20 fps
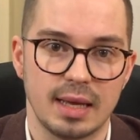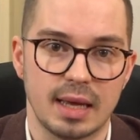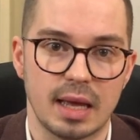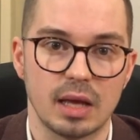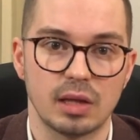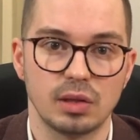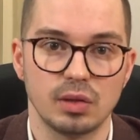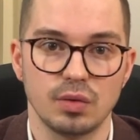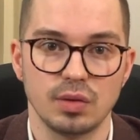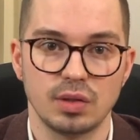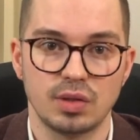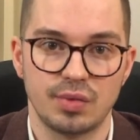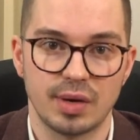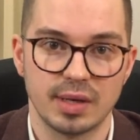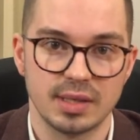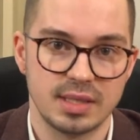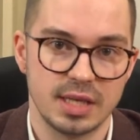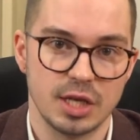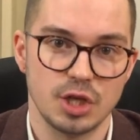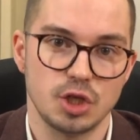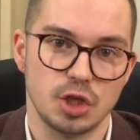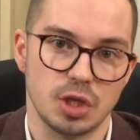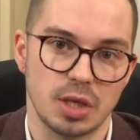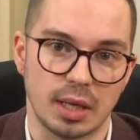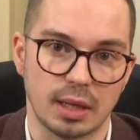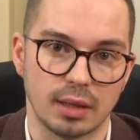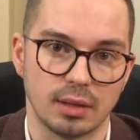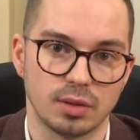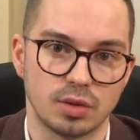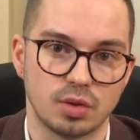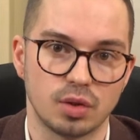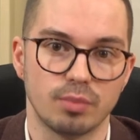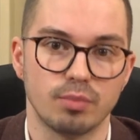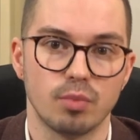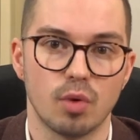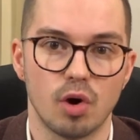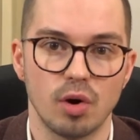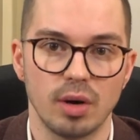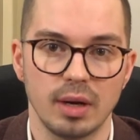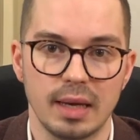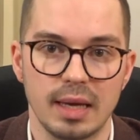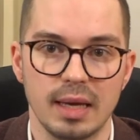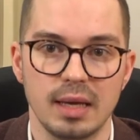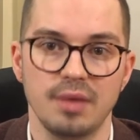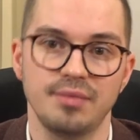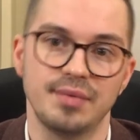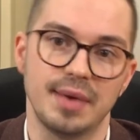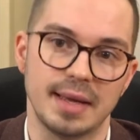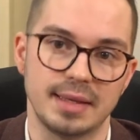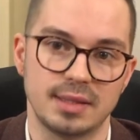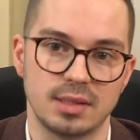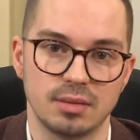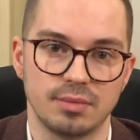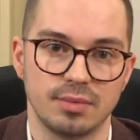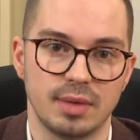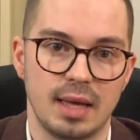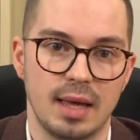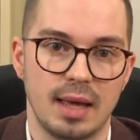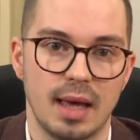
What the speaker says: include transitioning to a more innovative